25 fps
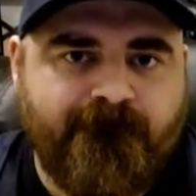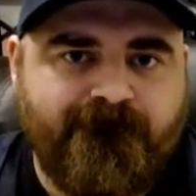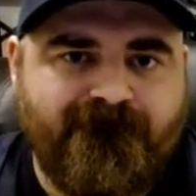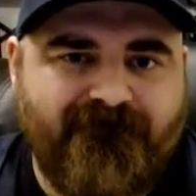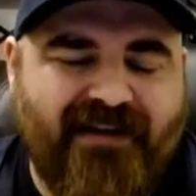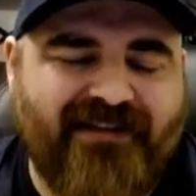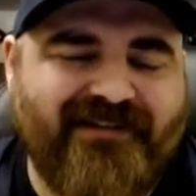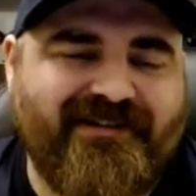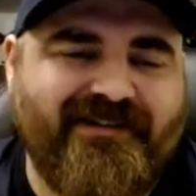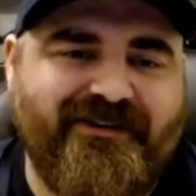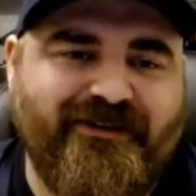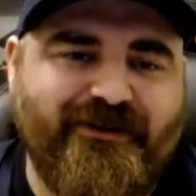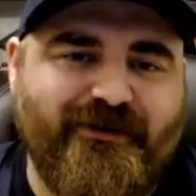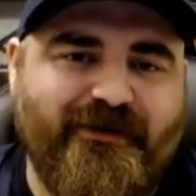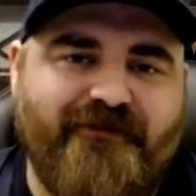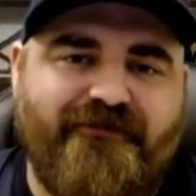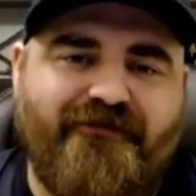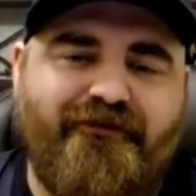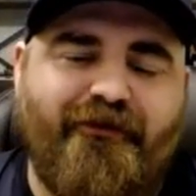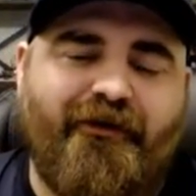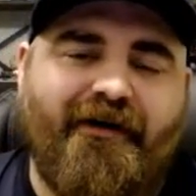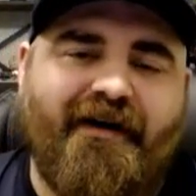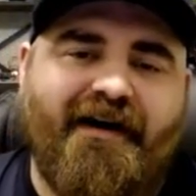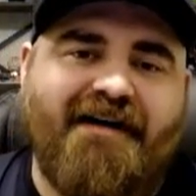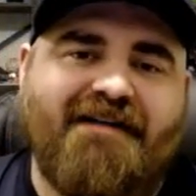That's going to do it
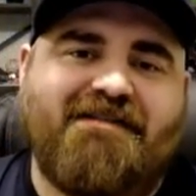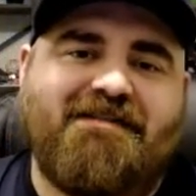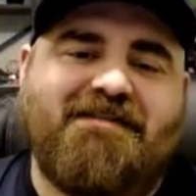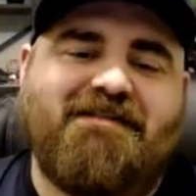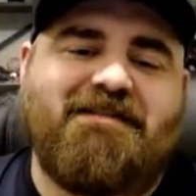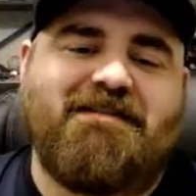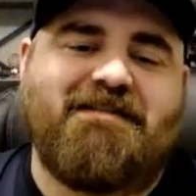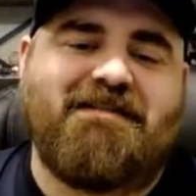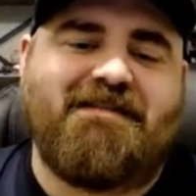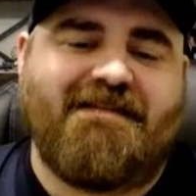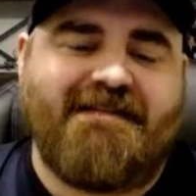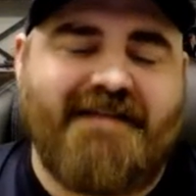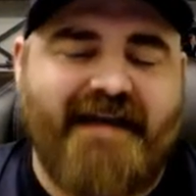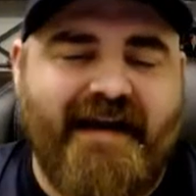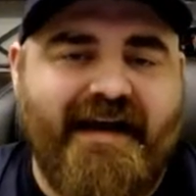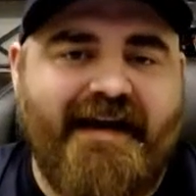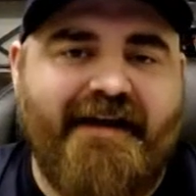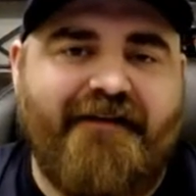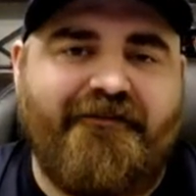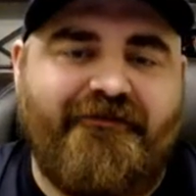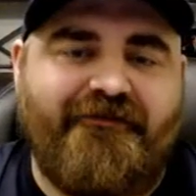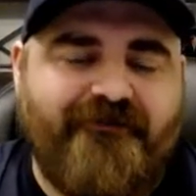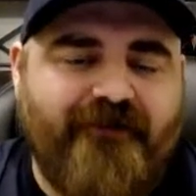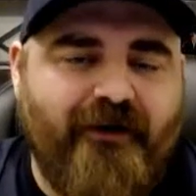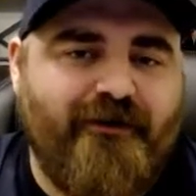for us
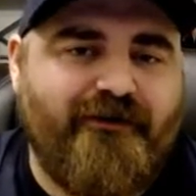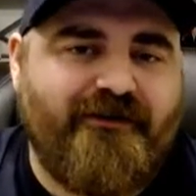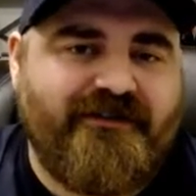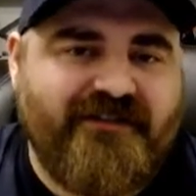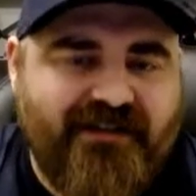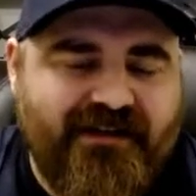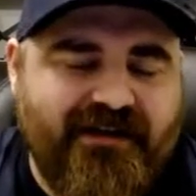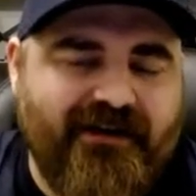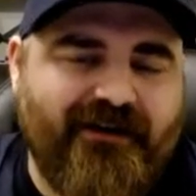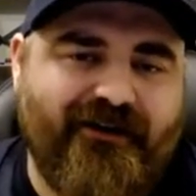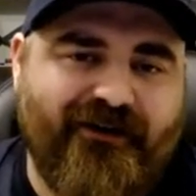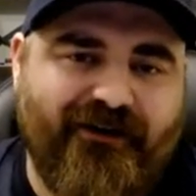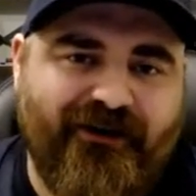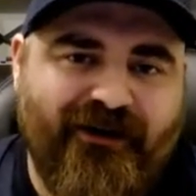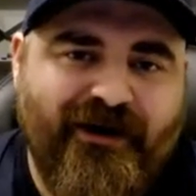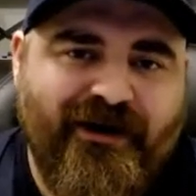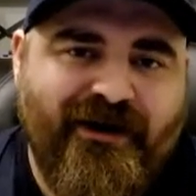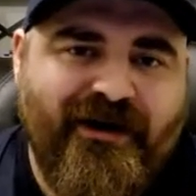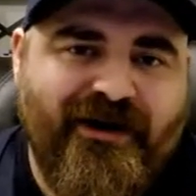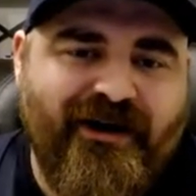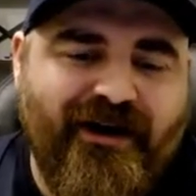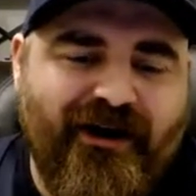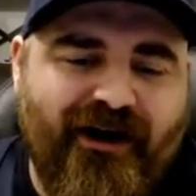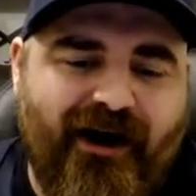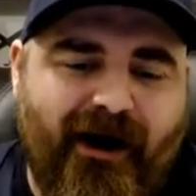today, folks, here
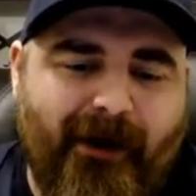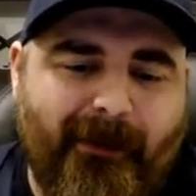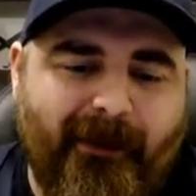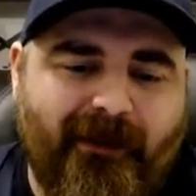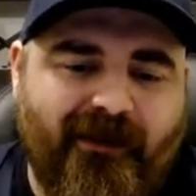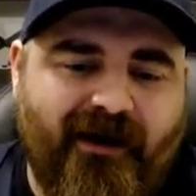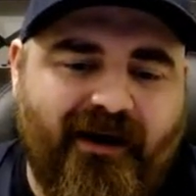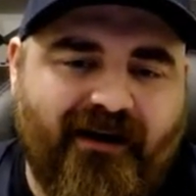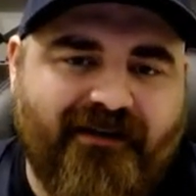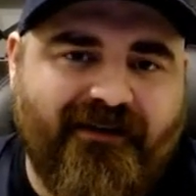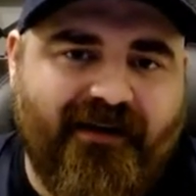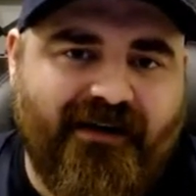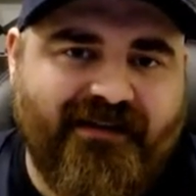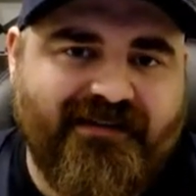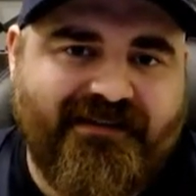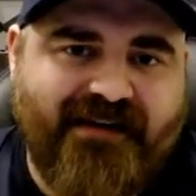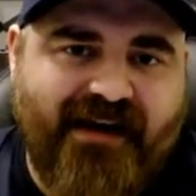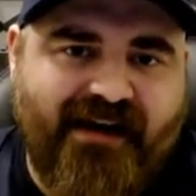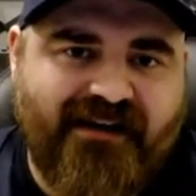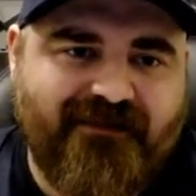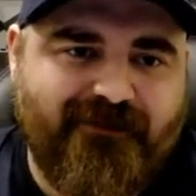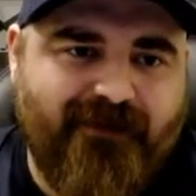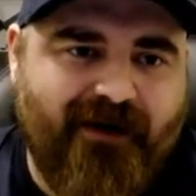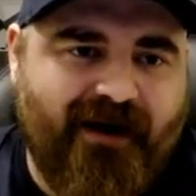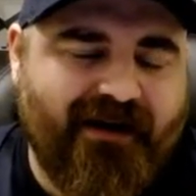on the Locked On
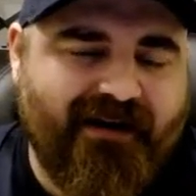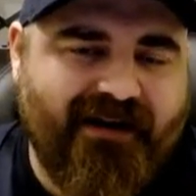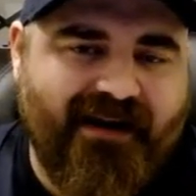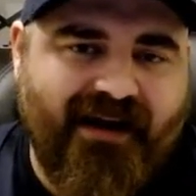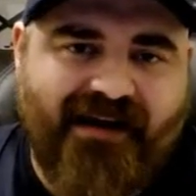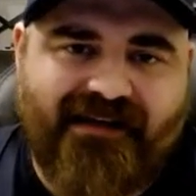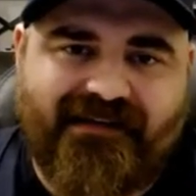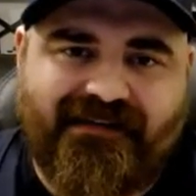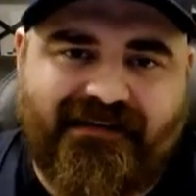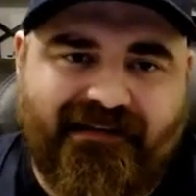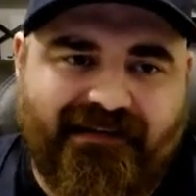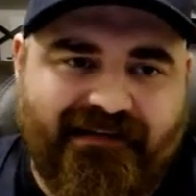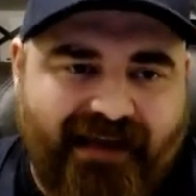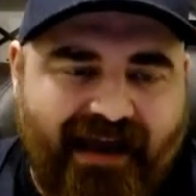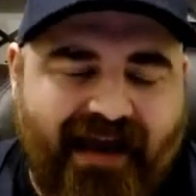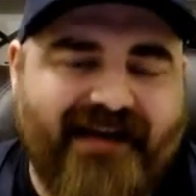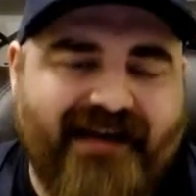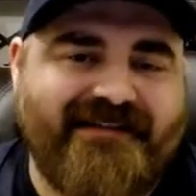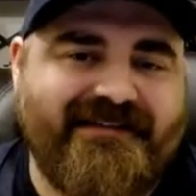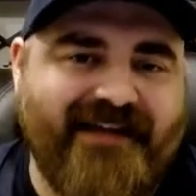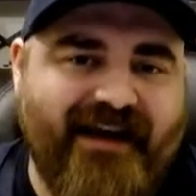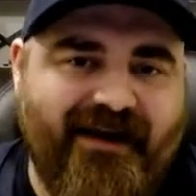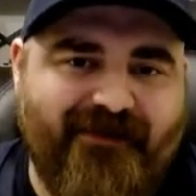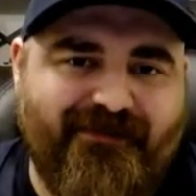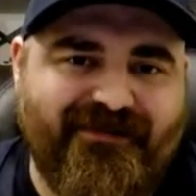Zags podcast.
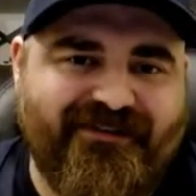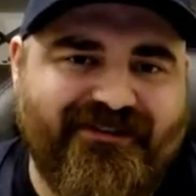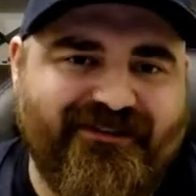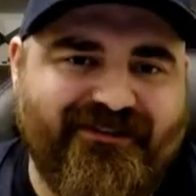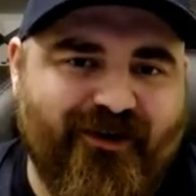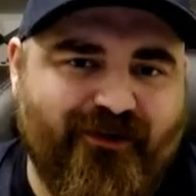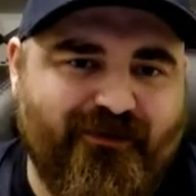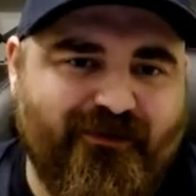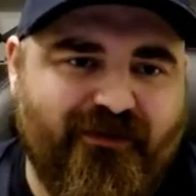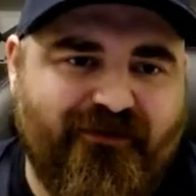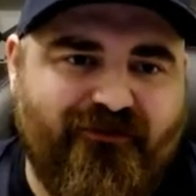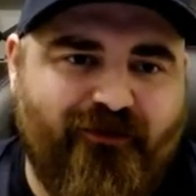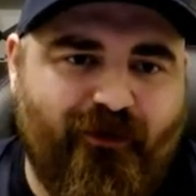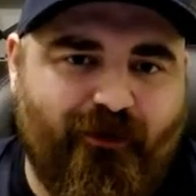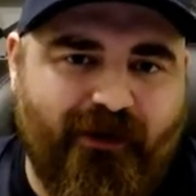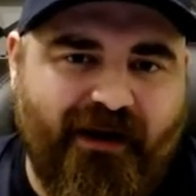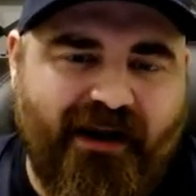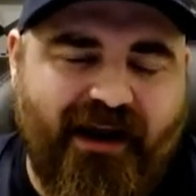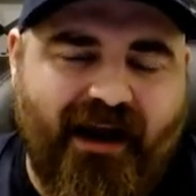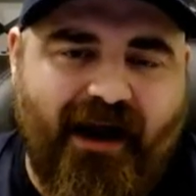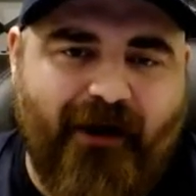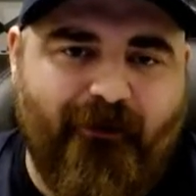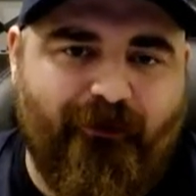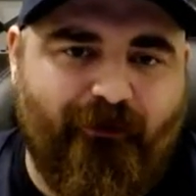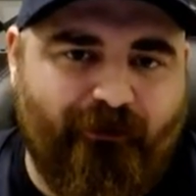Last episode before we
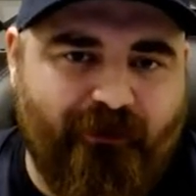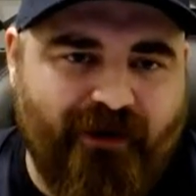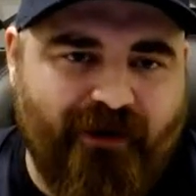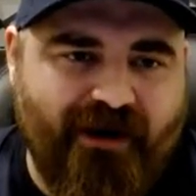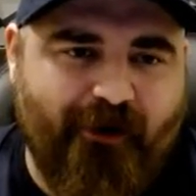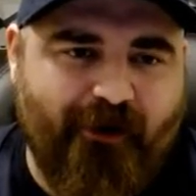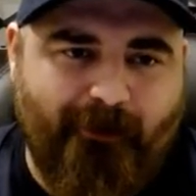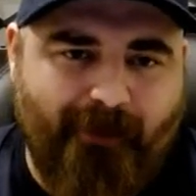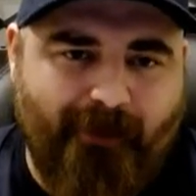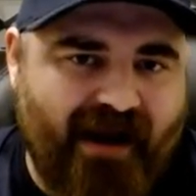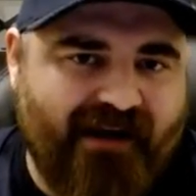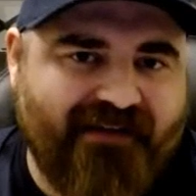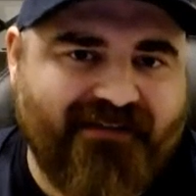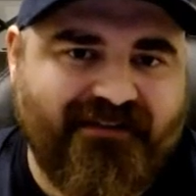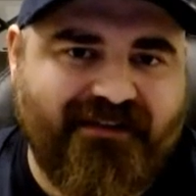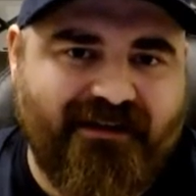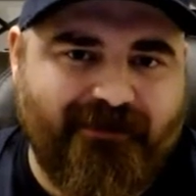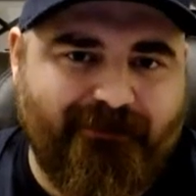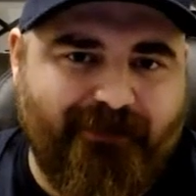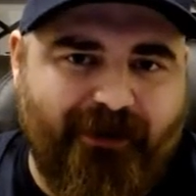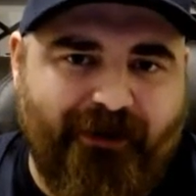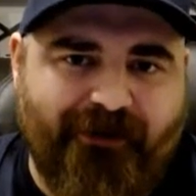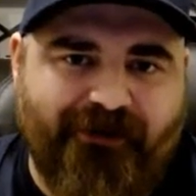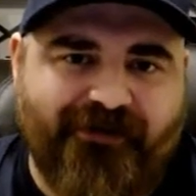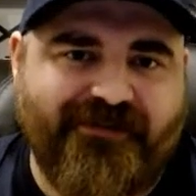got real
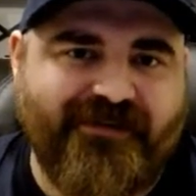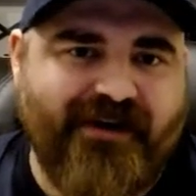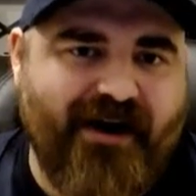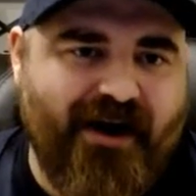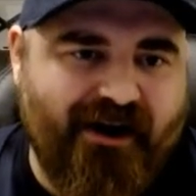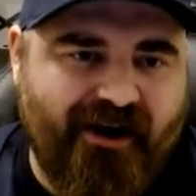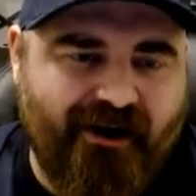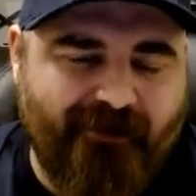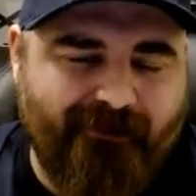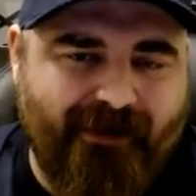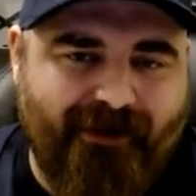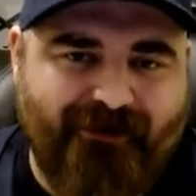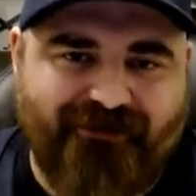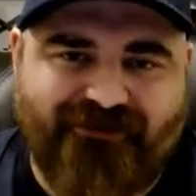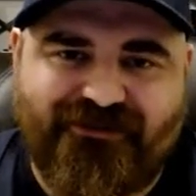basketball to talk about.